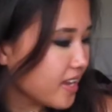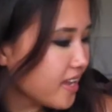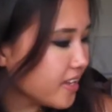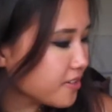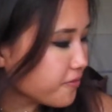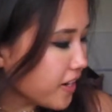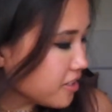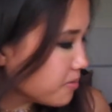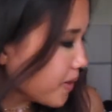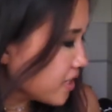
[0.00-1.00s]
And the
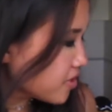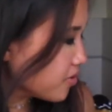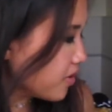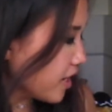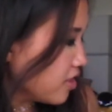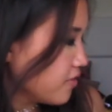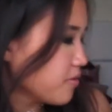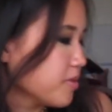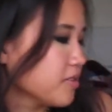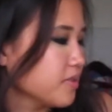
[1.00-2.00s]
final bandeau I got
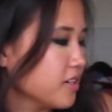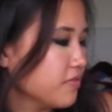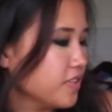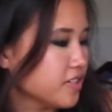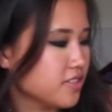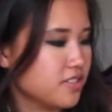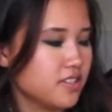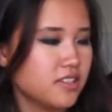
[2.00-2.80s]
from Urban Outfitters